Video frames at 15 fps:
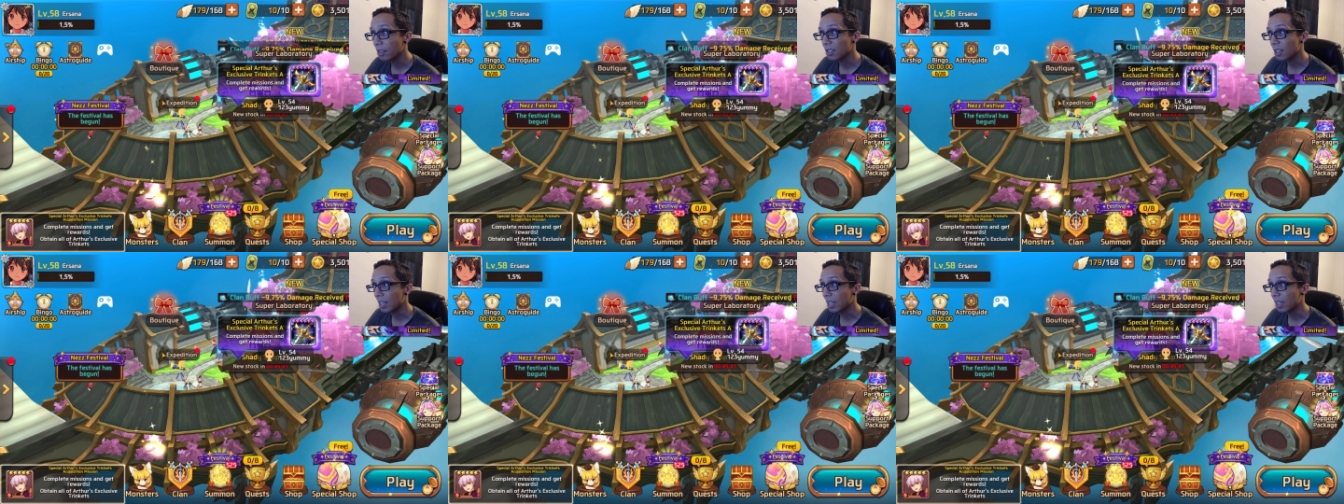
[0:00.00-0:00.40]

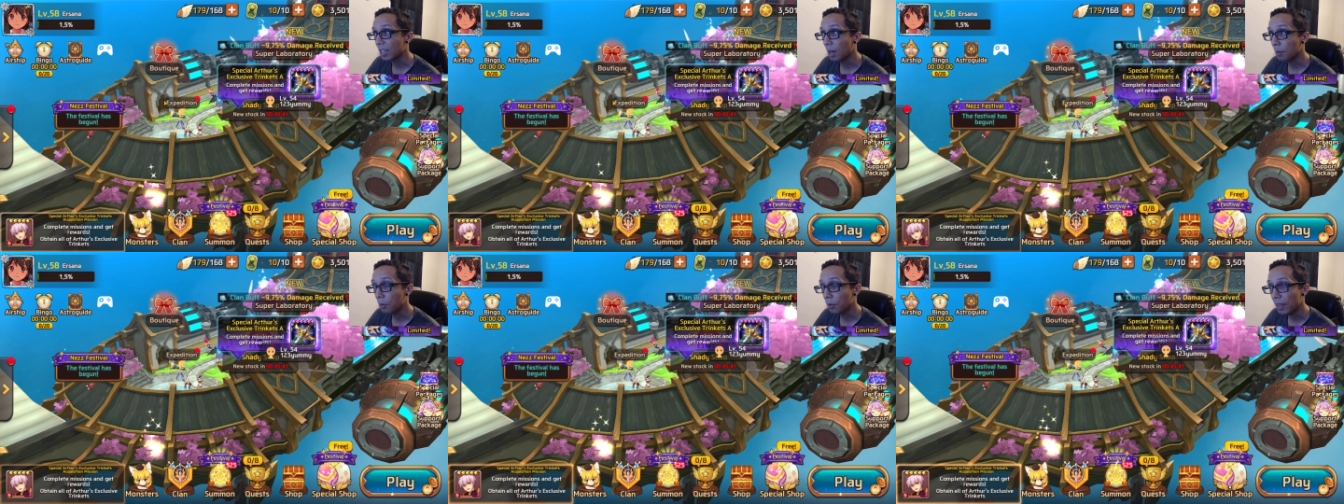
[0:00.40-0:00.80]
is like a
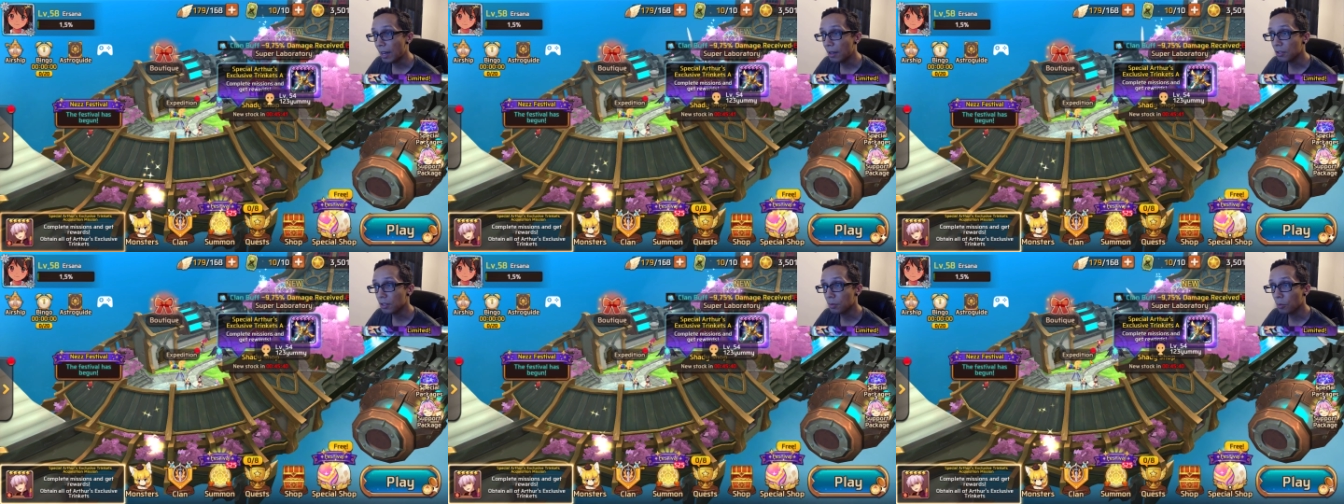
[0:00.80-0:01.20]
couple
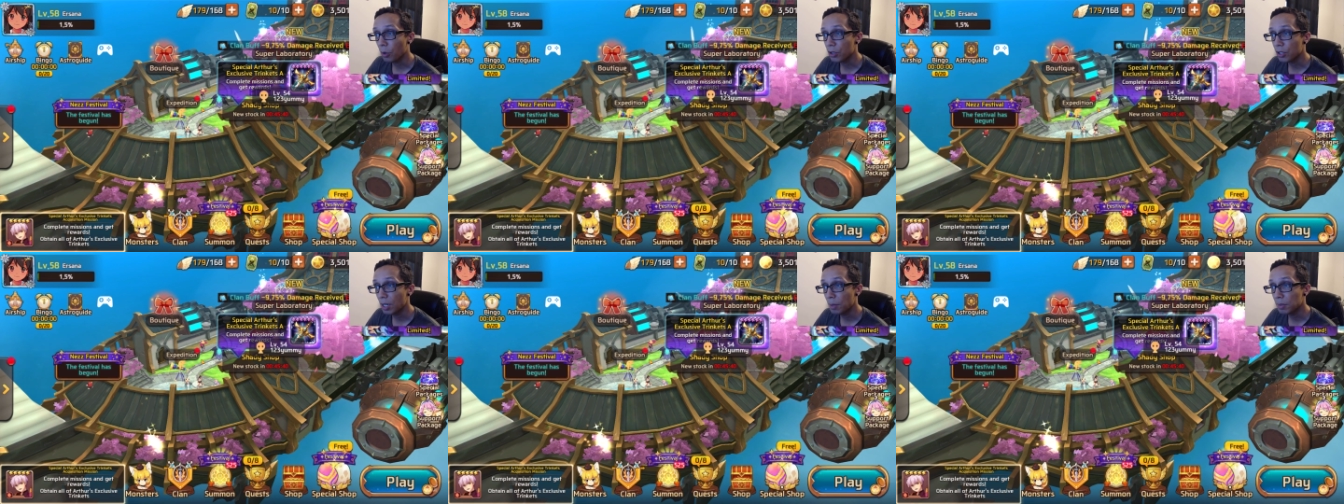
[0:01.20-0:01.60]
thousand
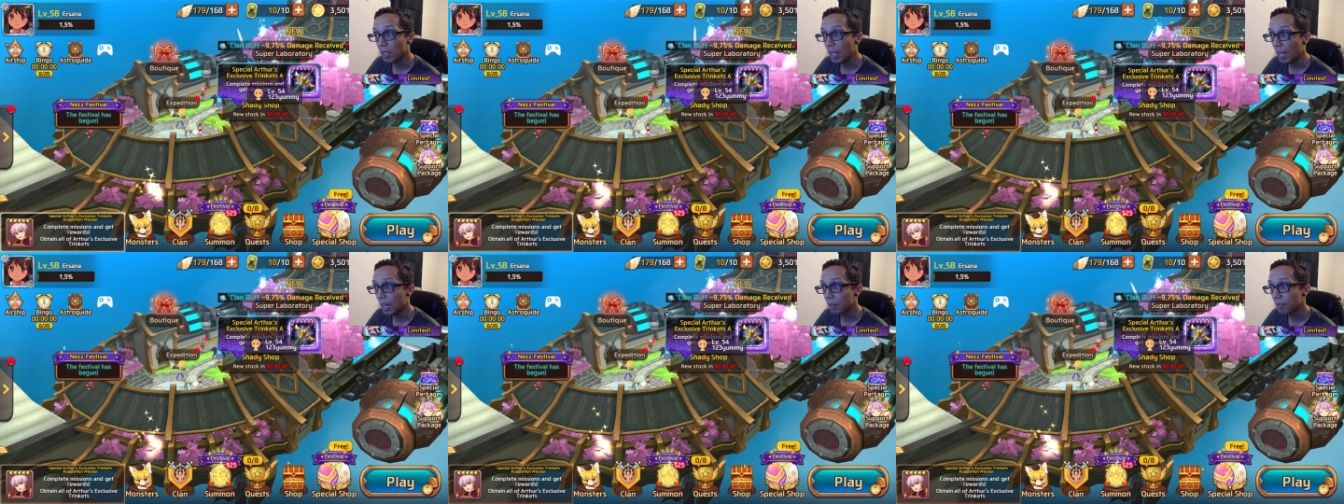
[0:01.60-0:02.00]
more gems
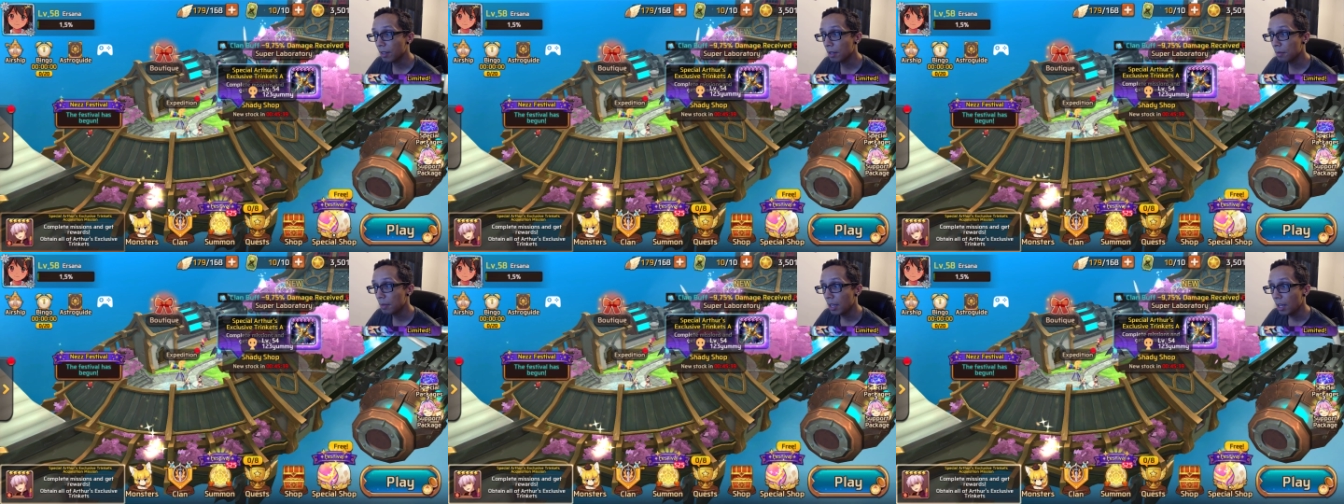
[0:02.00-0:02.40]
ahead of
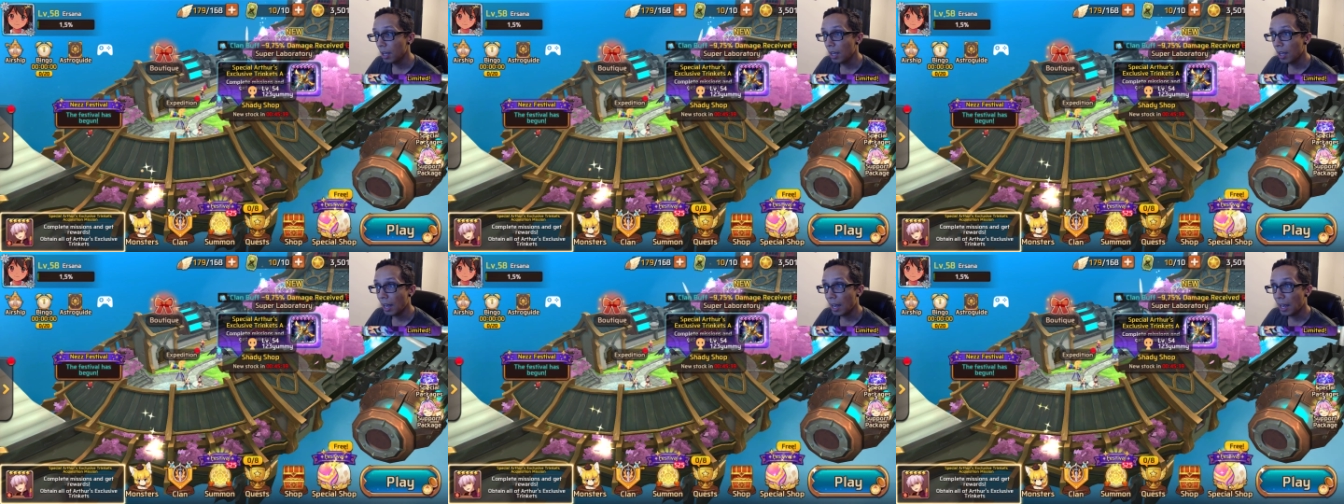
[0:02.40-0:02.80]
him,
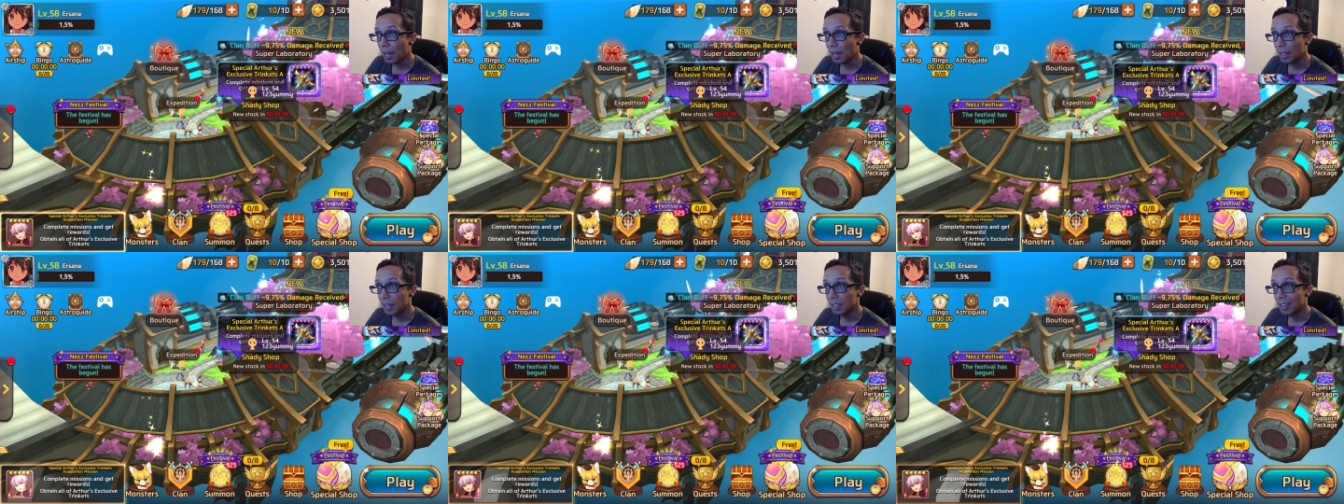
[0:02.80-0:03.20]

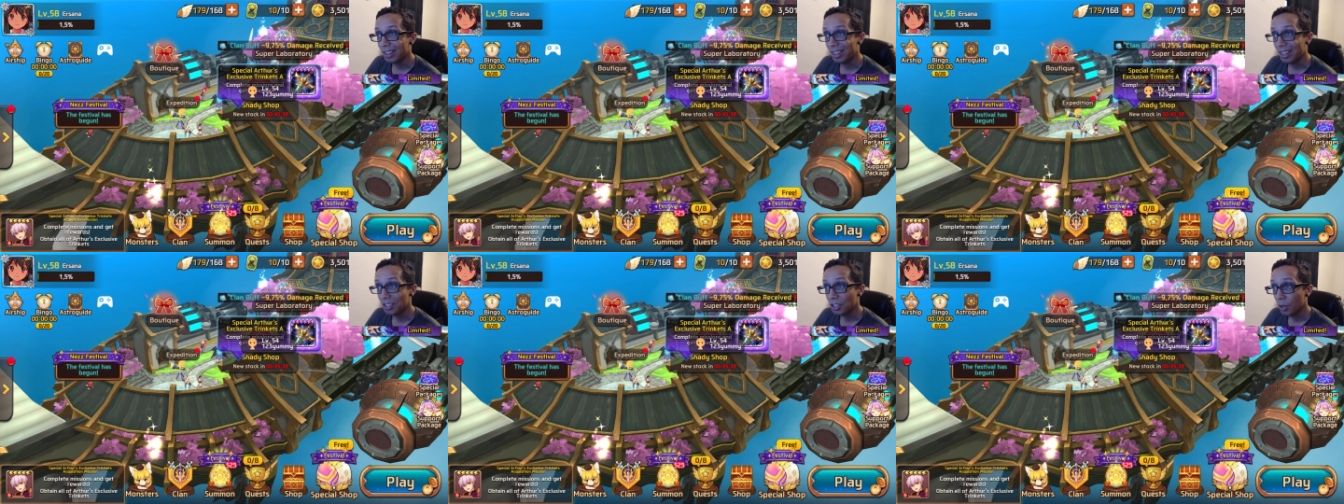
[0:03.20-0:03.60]
and
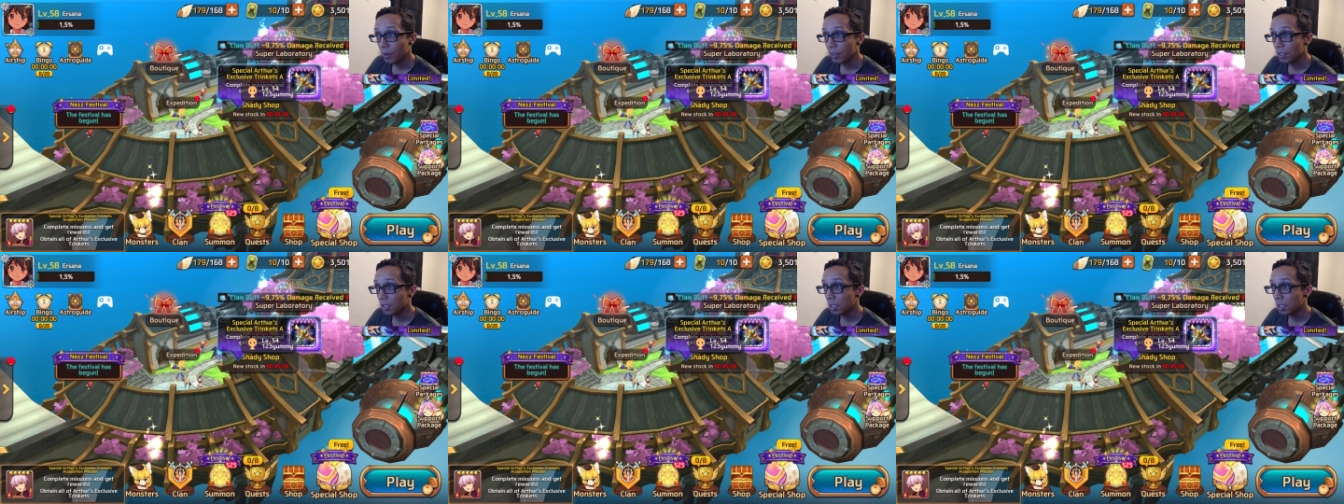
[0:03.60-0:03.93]
let's go and